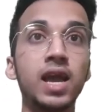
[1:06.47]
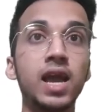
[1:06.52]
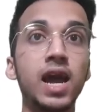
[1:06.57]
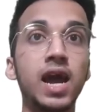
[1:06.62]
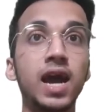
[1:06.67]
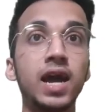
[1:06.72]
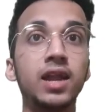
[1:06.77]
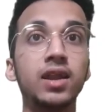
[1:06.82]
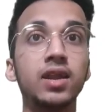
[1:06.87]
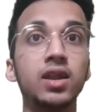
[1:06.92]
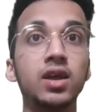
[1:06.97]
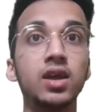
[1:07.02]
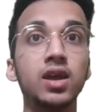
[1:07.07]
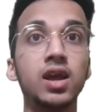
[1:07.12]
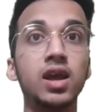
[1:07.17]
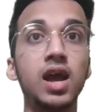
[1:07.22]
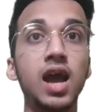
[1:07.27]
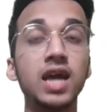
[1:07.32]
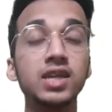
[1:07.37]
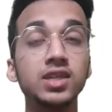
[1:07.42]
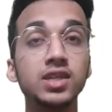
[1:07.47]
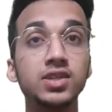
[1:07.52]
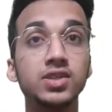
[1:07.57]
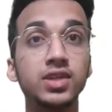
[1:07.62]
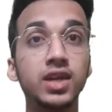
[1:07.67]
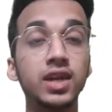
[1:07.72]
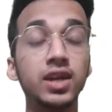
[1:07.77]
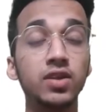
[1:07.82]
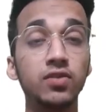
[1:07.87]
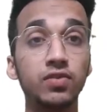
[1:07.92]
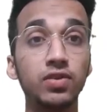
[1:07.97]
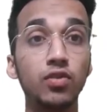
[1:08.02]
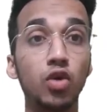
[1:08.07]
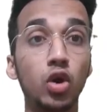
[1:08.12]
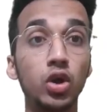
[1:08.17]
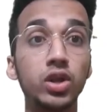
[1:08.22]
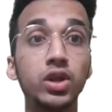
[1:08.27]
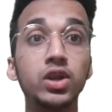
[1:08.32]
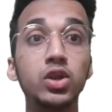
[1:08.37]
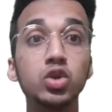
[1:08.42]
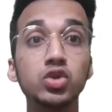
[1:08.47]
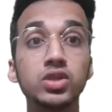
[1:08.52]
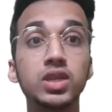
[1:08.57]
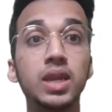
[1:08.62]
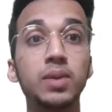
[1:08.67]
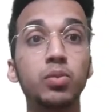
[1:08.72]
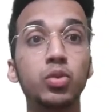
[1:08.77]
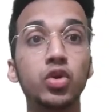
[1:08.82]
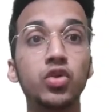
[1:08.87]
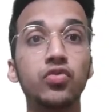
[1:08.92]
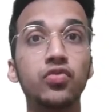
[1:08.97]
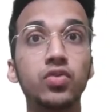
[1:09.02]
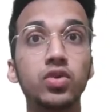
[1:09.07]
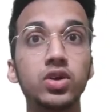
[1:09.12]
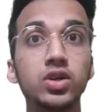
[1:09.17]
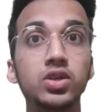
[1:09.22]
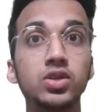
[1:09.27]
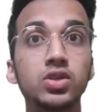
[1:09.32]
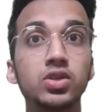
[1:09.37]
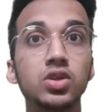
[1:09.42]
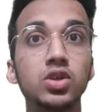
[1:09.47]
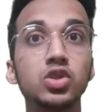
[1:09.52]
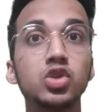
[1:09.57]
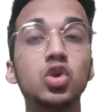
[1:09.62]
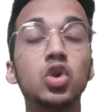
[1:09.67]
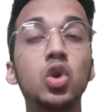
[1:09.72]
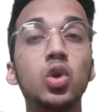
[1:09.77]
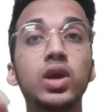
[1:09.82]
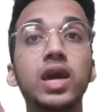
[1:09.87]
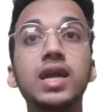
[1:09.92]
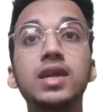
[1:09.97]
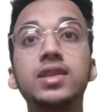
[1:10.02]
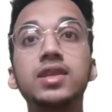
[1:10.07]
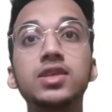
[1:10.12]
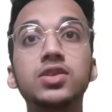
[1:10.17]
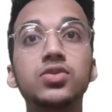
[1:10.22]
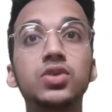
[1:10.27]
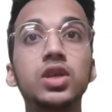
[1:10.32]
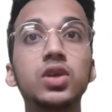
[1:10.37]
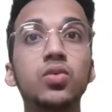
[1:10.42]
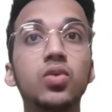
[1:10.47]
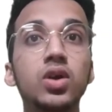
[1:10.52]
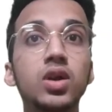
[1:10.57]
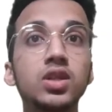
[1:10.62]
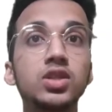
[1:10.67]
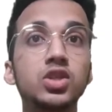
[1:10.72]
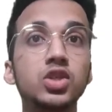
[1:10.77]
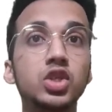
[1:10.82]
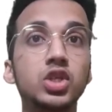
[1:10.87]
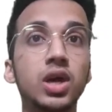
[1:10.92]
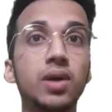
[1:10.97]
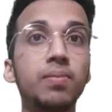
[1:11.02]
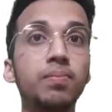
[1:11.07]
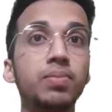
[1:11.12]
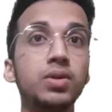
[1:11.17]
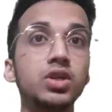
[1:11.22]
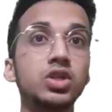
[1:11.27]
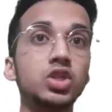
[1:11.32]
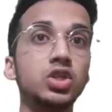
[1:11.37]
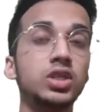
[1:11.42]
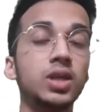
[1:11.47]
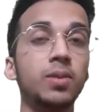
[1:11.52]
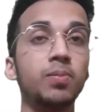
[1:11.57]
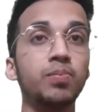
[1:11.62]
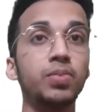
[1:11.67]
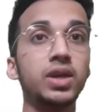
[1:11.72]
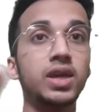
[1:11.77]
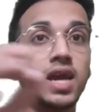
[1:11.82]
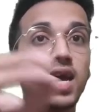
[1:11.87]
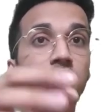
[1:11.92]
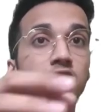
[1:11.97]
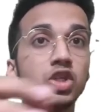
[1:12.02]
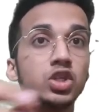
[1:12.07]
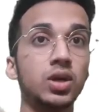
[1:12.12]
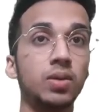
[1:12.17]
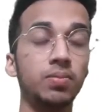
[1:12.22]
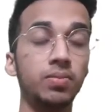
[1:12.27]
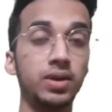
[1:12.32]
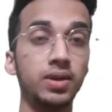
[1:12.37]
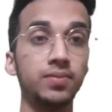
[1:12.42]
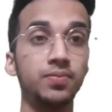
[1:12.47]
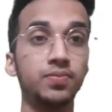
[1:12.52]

And as I said, we want to reduce the number of words. So look at these three words: jump, jumping, and jumped.